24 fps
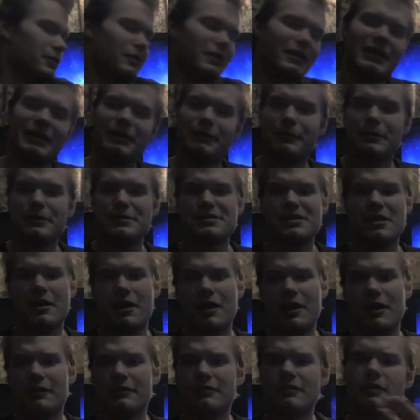anyways,
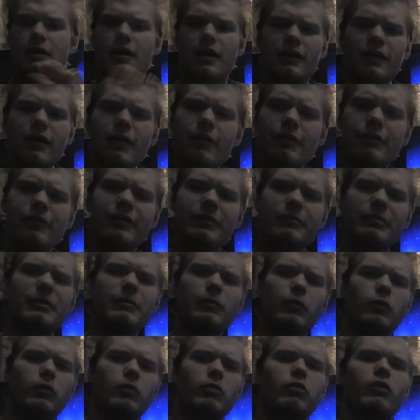uh, another thing
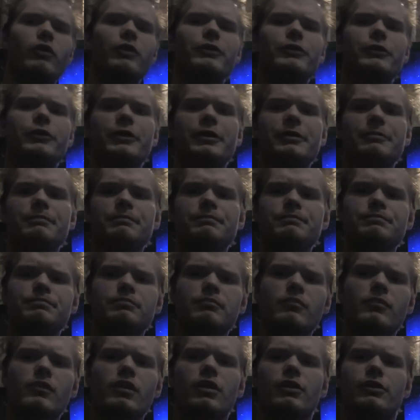people were wondering,
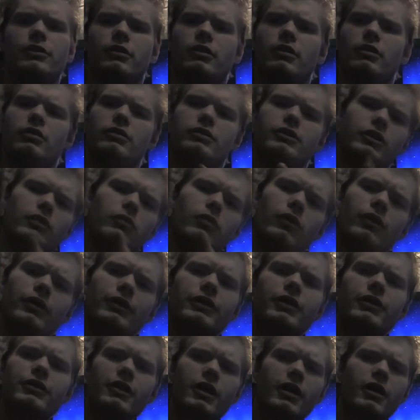you're
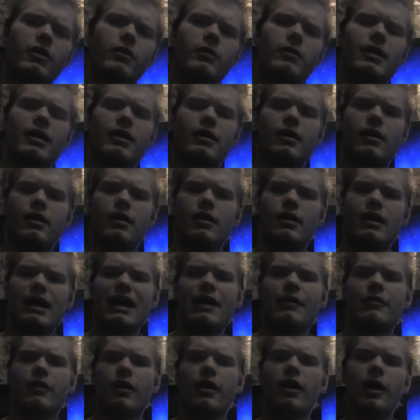wanting to know uh,
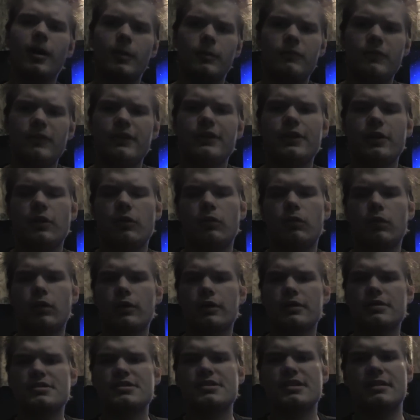how the hub video
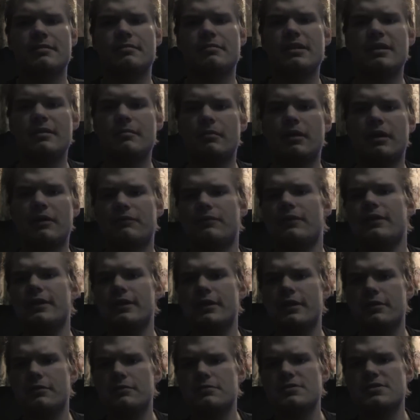works in, in my
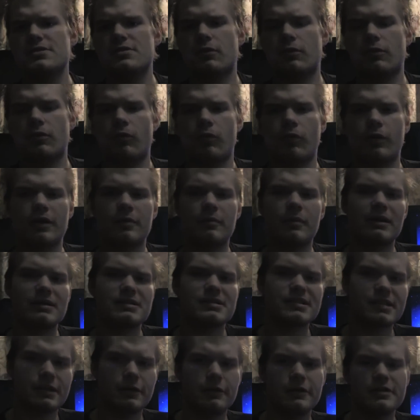videos or, or in my
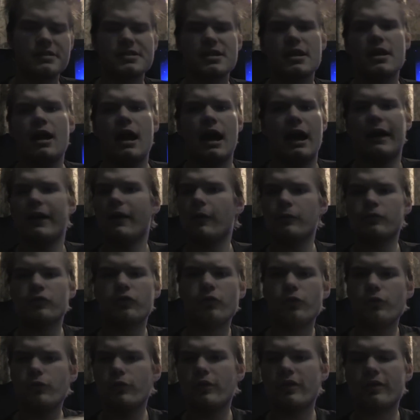series. I don't
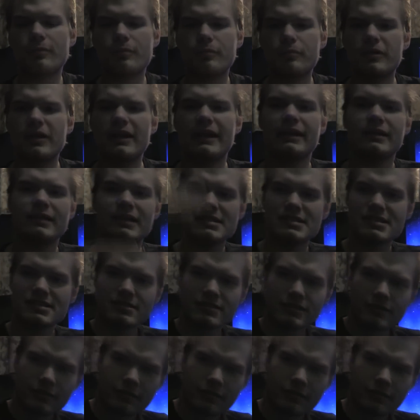do the playlist